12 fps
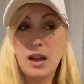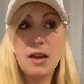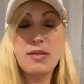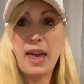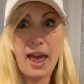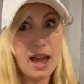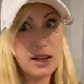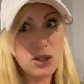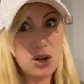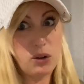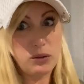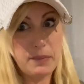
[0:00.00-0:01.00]
They hadn't
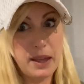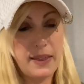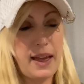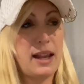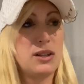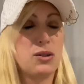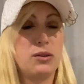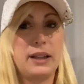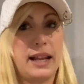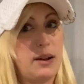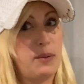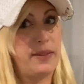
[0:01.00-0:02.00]
told me, they hadn't told
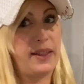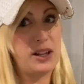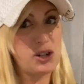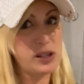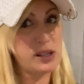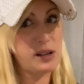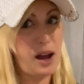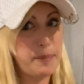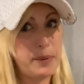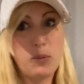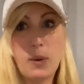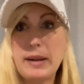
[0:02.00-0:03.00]
anyone. They just
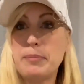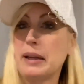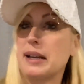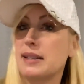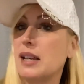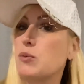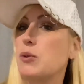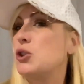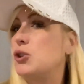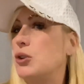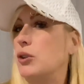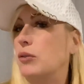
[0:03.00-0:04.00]
up and went, because that's what
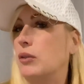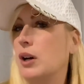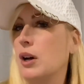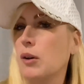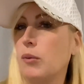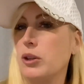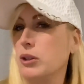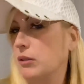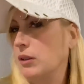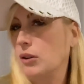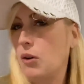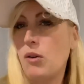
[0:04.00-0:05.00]
you do when you
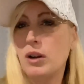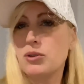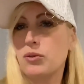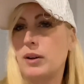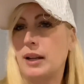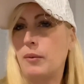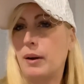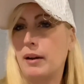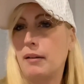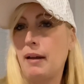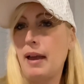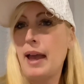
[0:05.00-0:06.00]
can go on tour
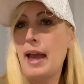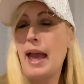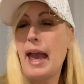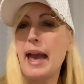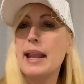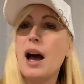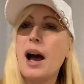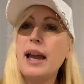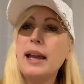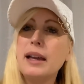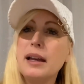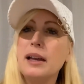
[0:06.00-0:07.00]
anywhere. And
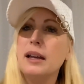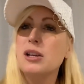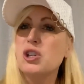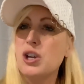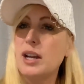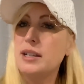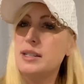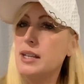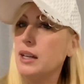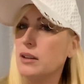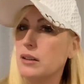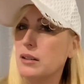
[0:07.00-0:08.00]
I shed a
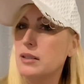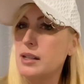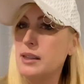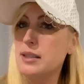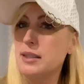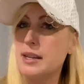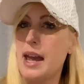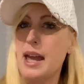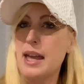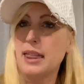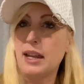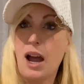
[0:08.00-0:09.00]
tear to this
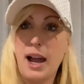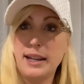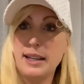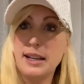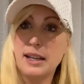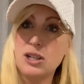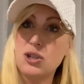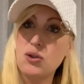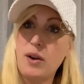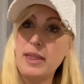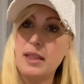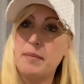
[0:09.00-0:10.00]
day that I didn't get to
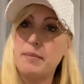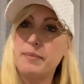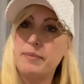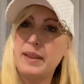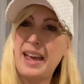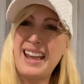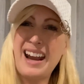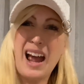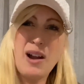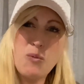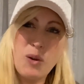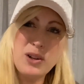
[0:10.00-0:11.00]
join them. And
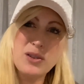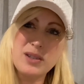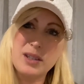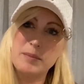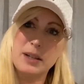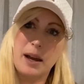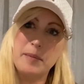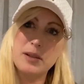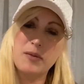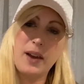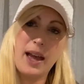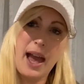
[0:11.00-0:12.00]
I wonder sometimes
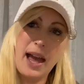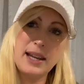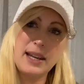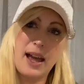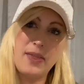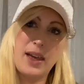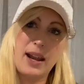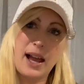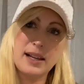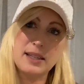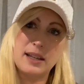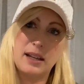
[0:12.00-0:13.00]
if I hadn't had that
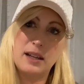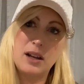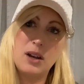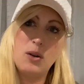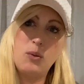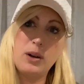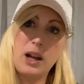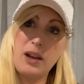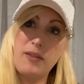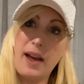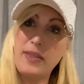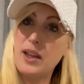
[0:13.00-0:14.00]
accident, would I
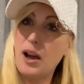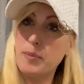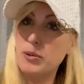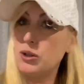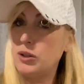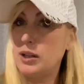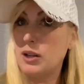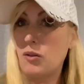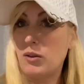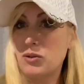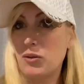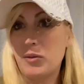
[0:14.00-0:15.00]
have had the opportunity to go
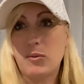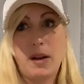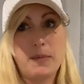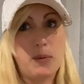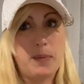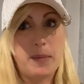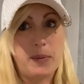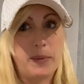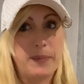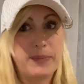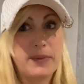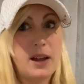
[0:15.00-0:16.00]
on tour with Rainbow
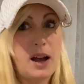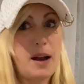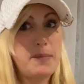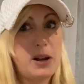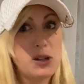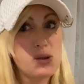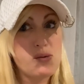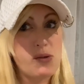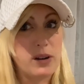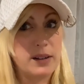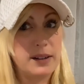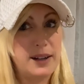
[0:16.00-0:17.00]
People? I'm not
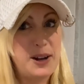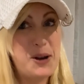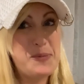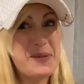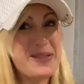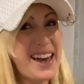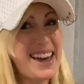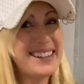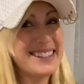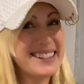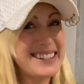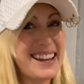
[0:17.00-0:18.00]
sure. But that
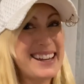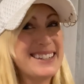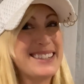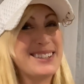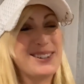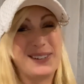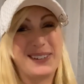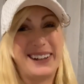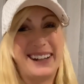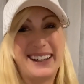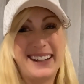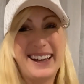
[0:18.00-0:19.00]
is today's
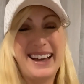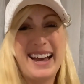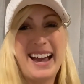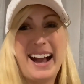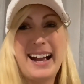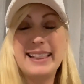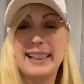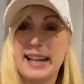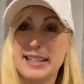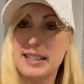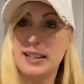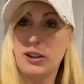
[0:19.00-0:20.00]
story. And
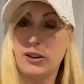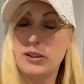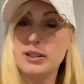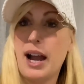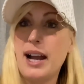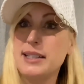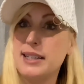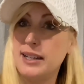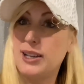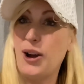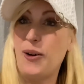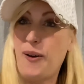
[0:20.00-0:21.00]
lesson learned, I
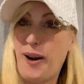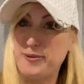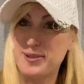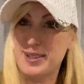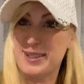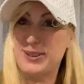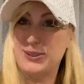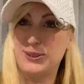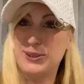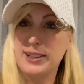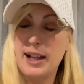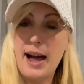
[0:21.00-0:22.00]
did go off to
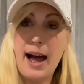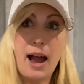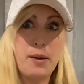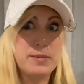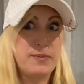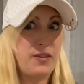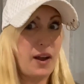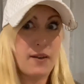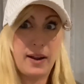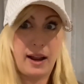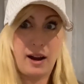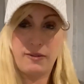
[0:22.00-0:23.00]
school. I'm
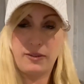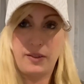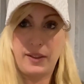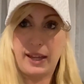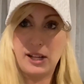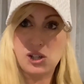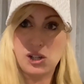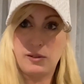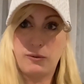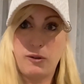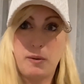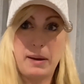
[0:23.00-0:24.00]
very careful in the kitchen
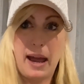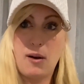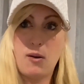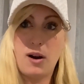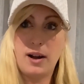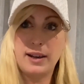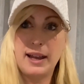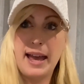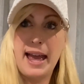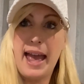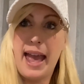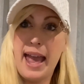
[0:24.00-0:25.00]
from now on.
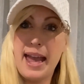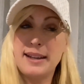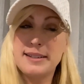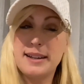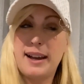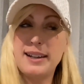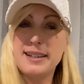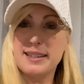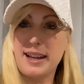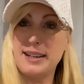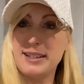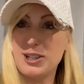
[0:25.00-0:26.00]
And I
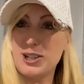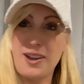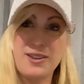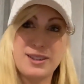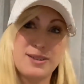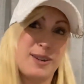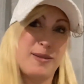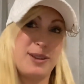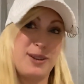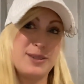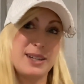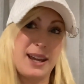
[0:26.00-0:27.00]
decided to share this story with
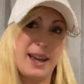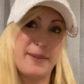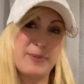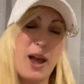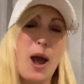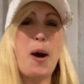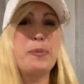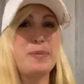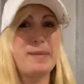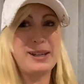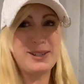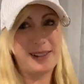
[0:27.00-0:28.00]
you today. I hope it
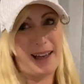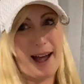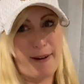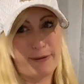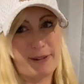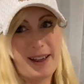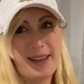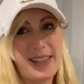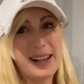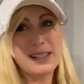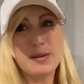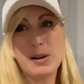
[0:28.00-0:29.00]
made you laugh.
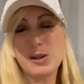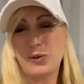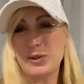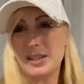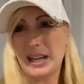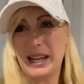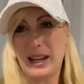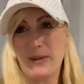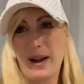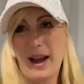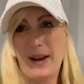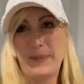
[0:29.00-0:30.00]
Thanks so much for sticking
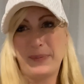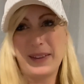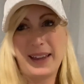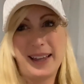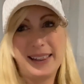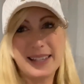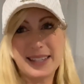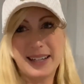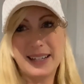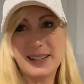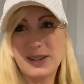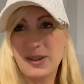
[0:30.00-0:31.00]
around,
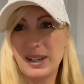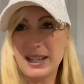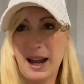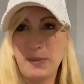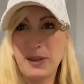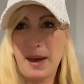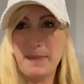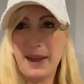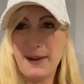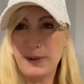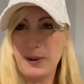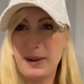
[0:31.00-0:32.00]
listening to Storytime with Emme
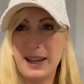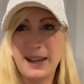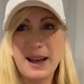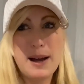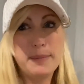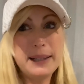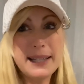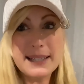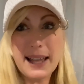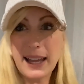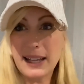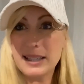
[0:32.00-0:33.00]
every week. Please
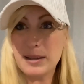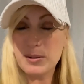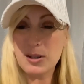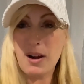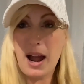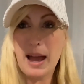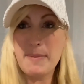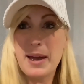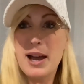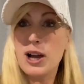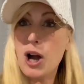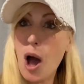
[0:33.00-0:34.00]
like and subscribe.
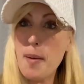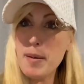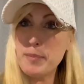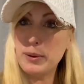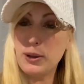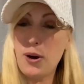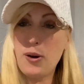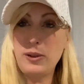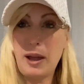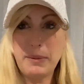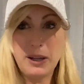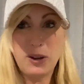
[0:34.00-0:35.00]
Comment below.
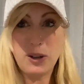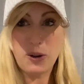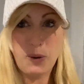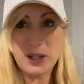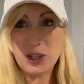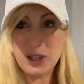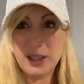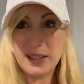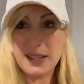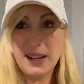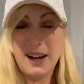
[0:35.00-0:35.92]
Let me know your questions.